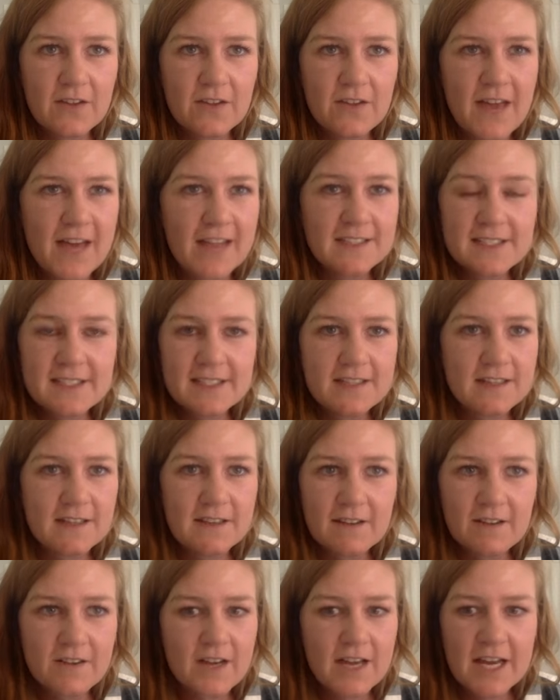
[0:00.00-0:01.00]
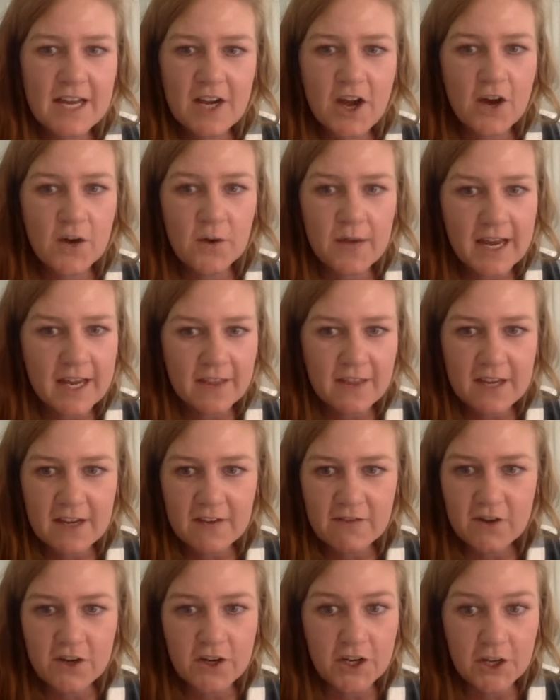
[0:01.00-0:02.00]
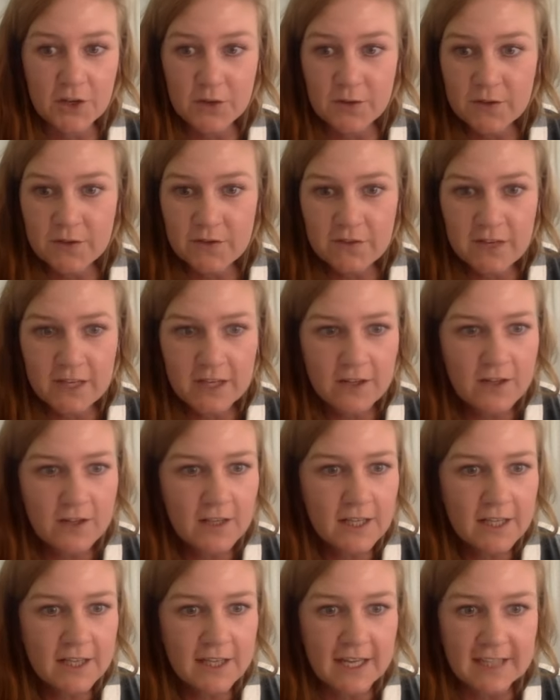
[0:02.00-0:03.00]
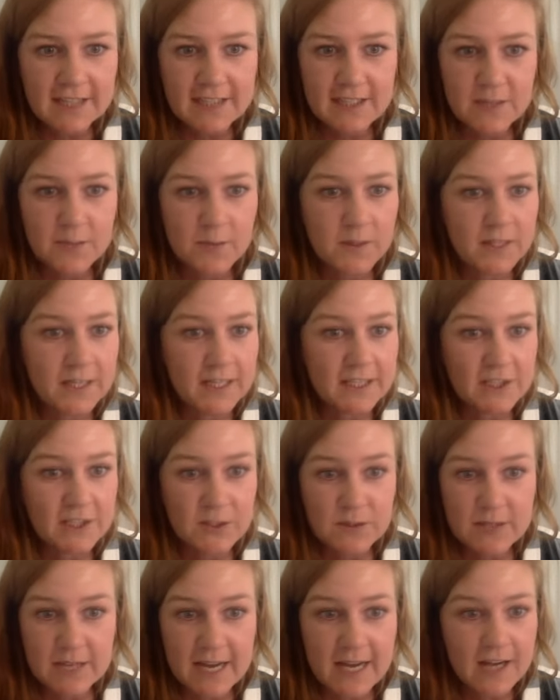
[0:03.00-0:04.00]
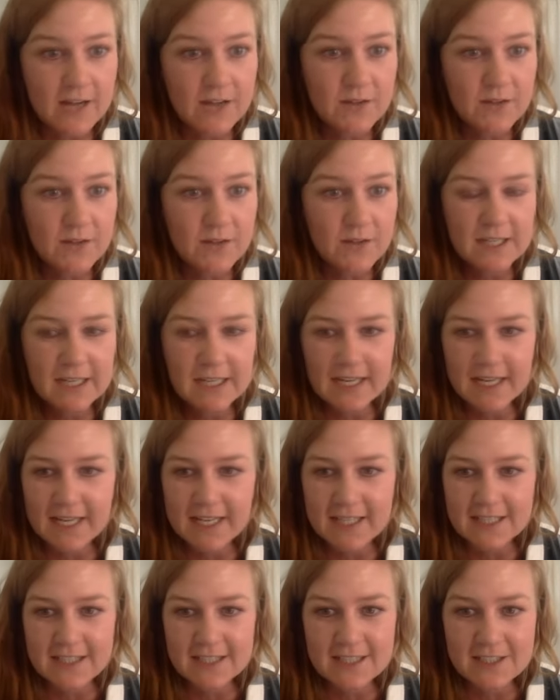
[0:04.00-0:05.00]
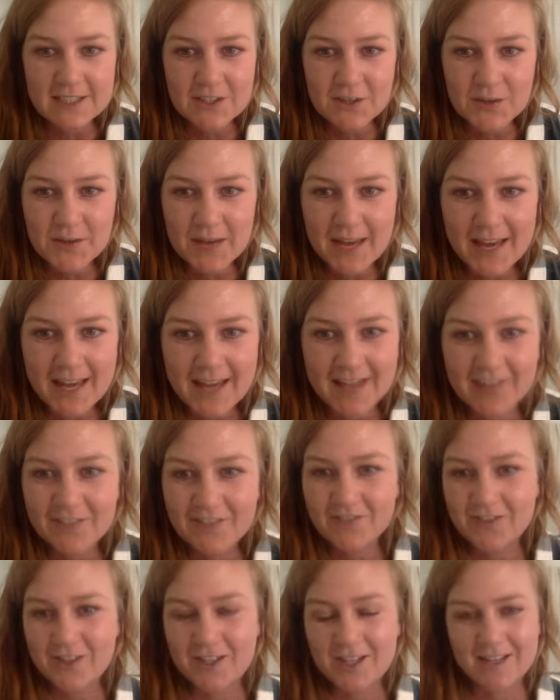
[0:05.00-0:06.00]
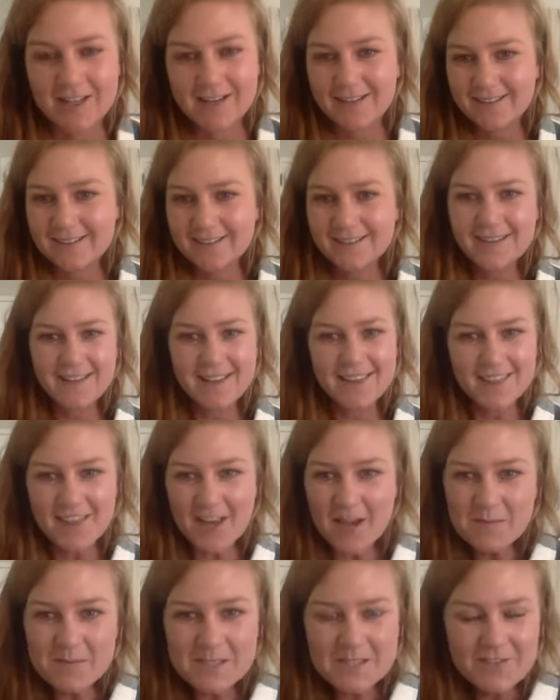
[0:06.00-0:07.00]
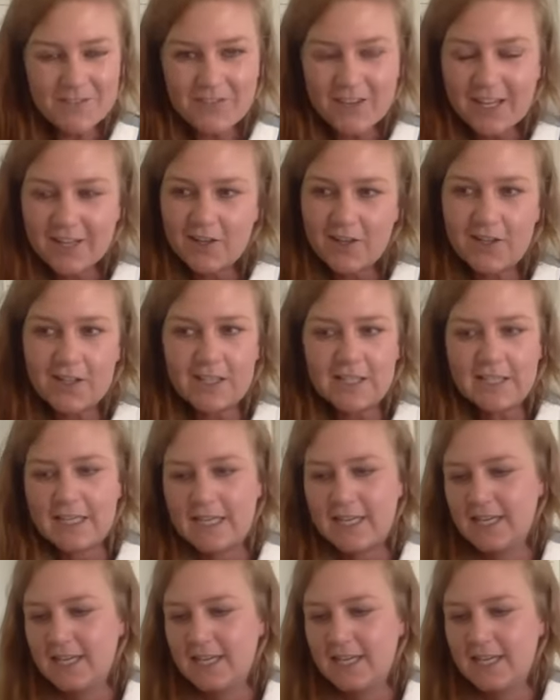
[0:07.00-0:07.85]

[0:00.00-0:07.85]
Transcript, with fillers: that's an okay thing for you to feel that someone lets you down and it's okay for them to feel